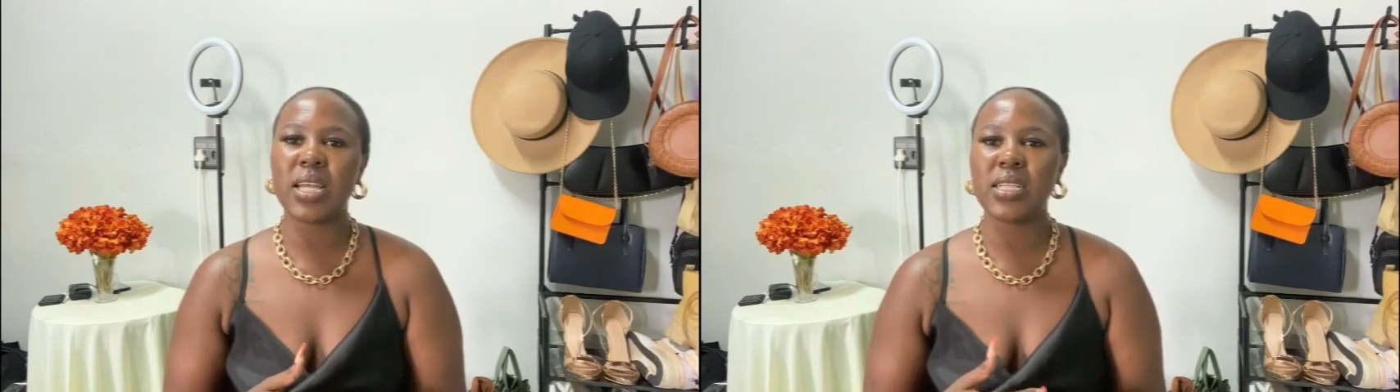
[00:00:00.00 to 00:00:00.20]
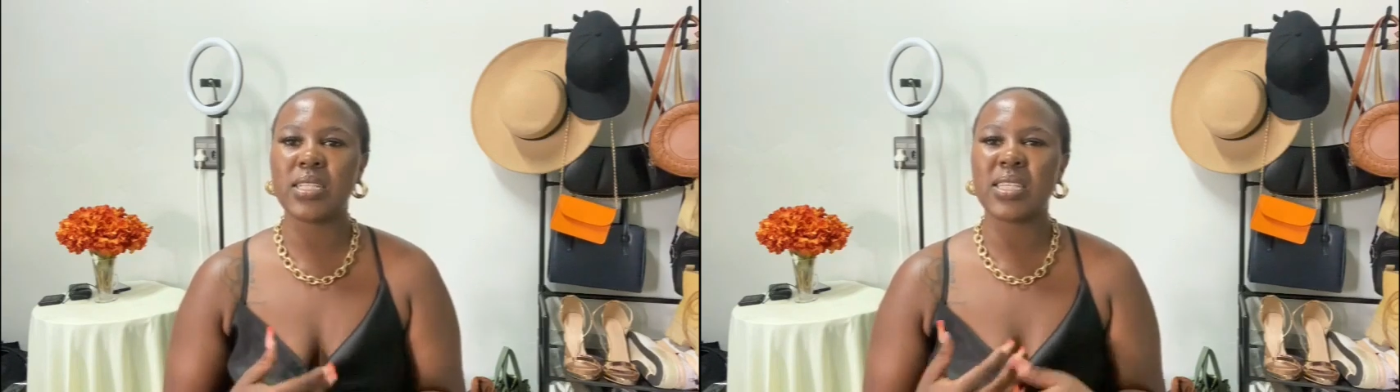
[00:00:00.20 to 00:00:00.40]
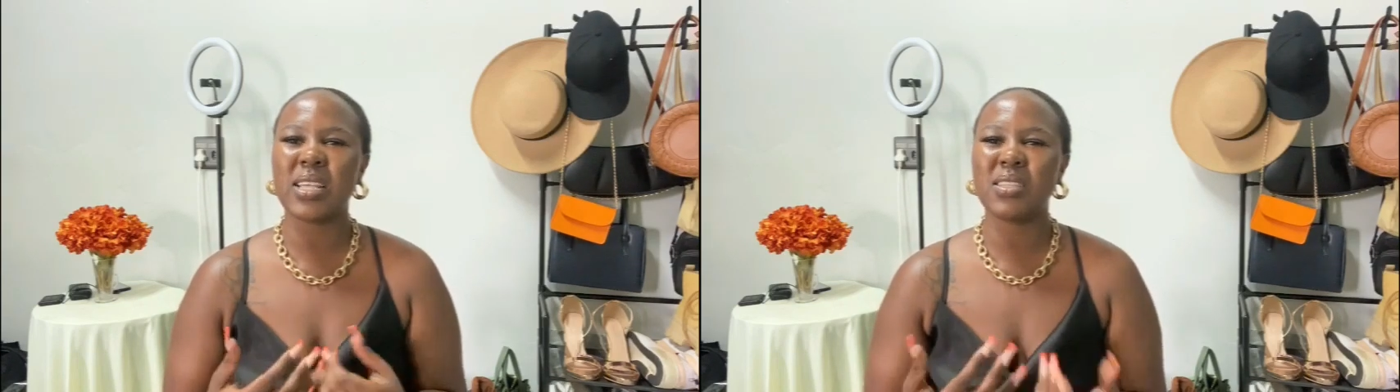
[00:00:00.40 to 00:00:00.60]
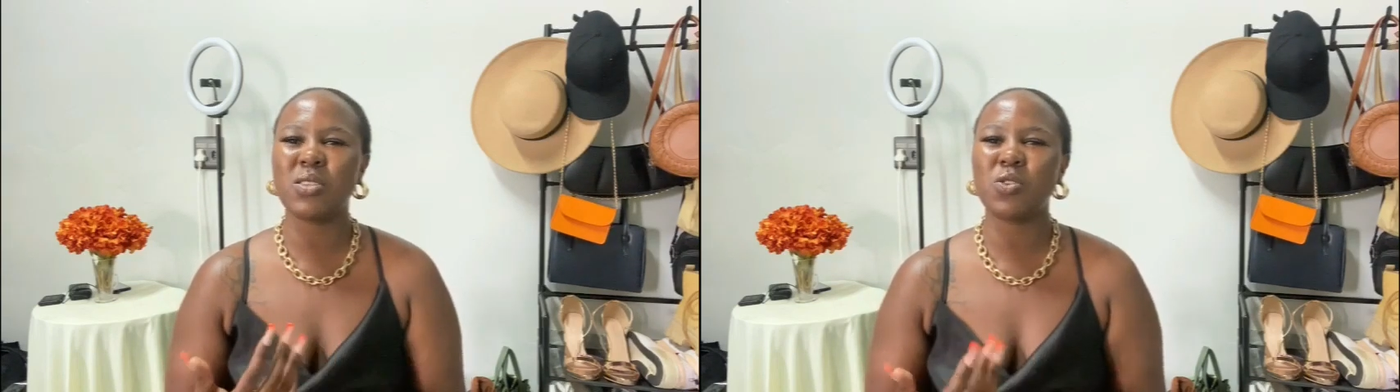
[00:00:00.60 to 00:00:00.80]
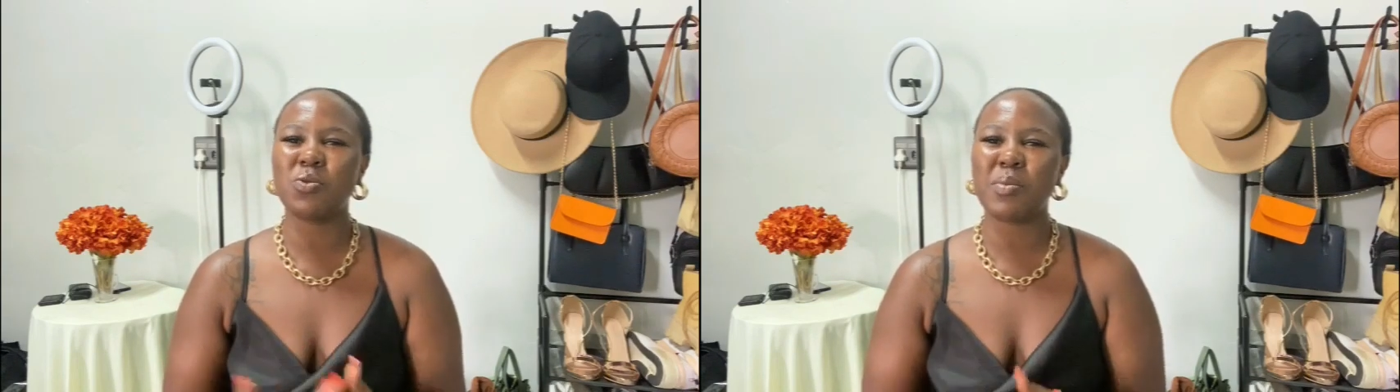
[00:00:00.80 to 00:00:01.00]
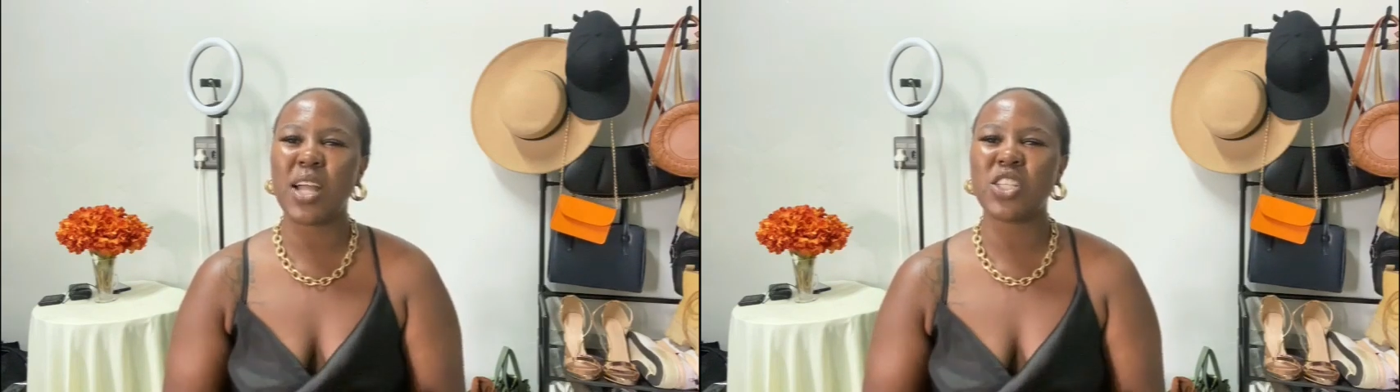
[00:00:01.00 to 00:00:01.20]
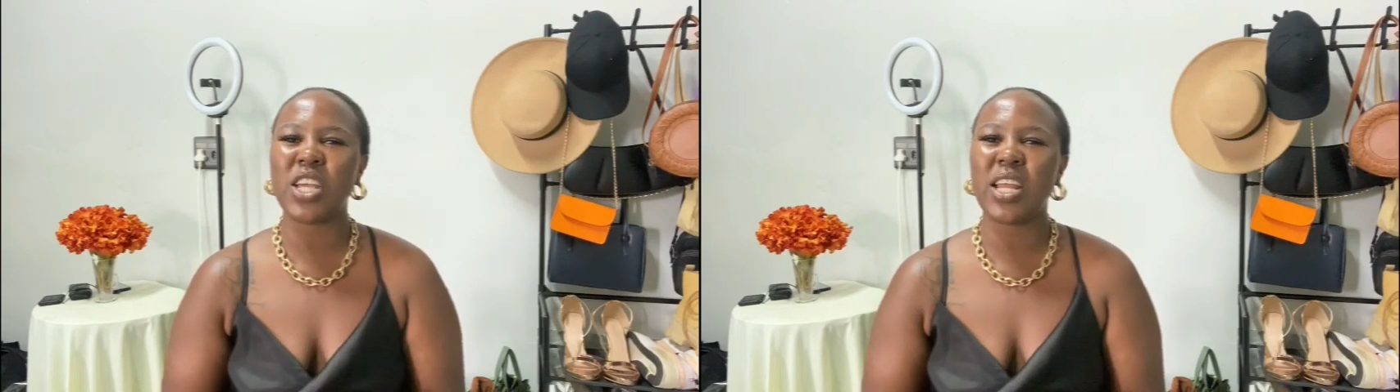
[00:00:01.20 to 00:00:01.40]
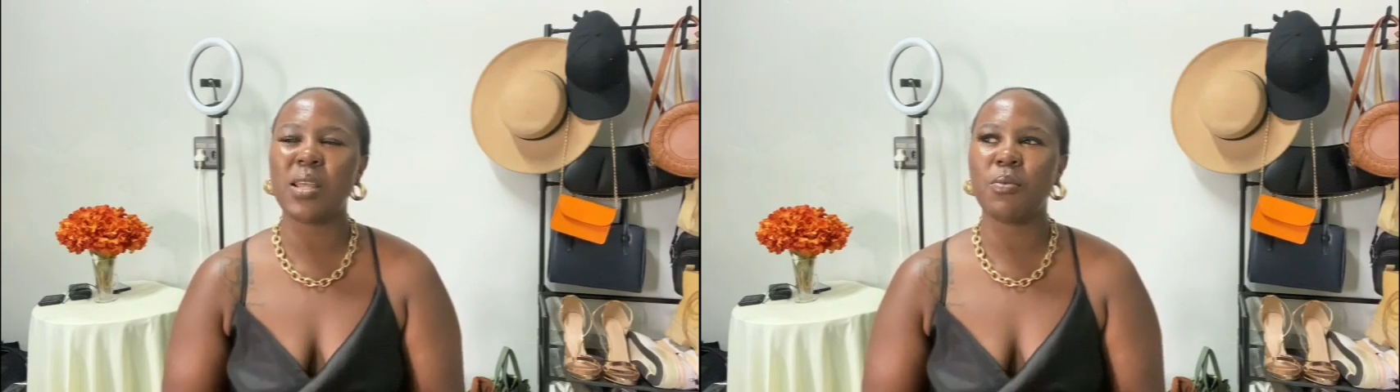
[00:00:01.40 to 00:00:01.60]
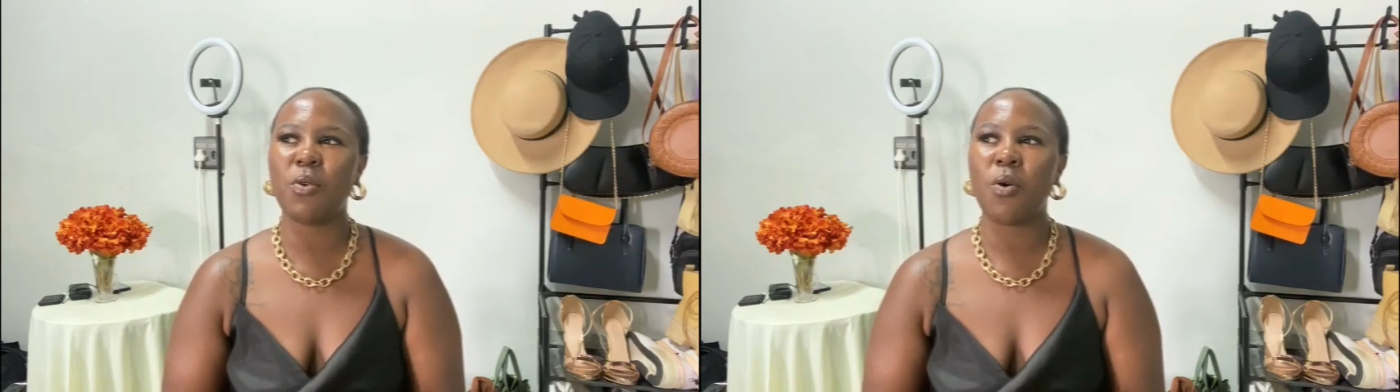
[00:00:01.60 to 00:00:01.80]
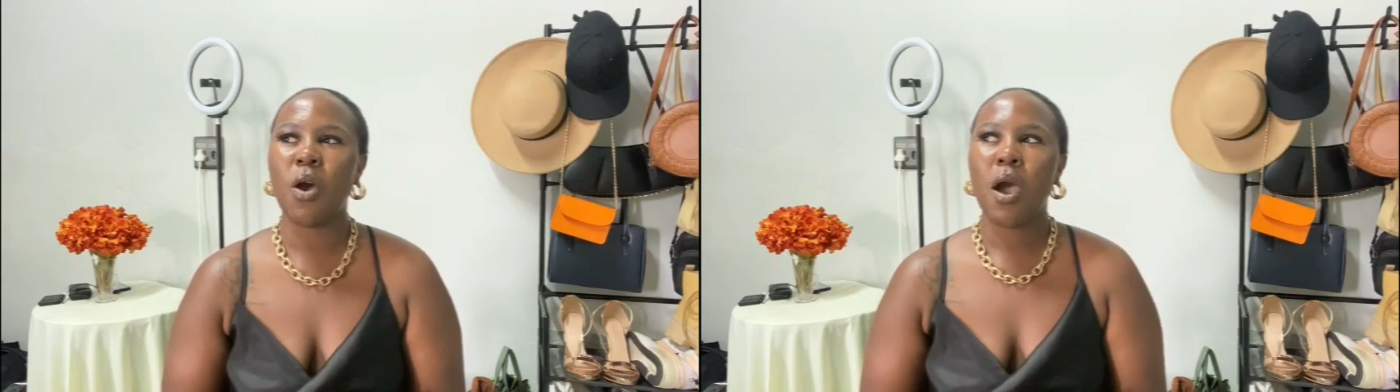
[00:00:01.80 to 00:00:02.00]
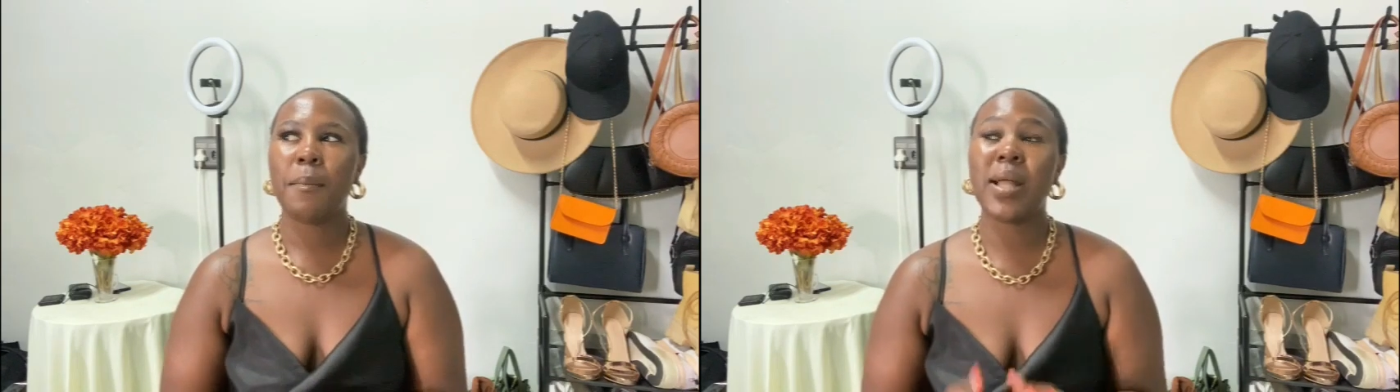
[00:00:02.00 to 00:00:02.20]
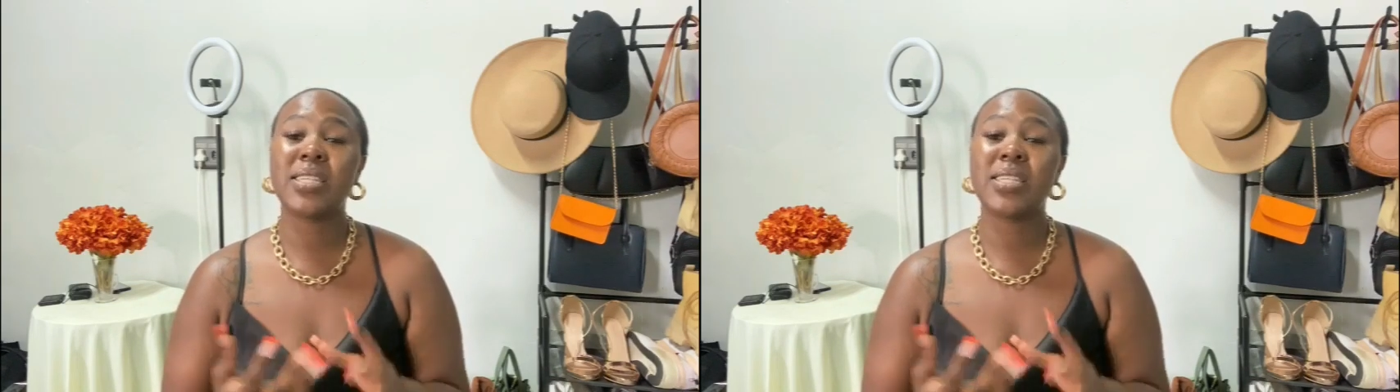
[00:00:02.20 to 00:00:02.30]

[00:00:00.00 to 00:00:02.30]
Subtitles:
and it doesn't do much anymore. But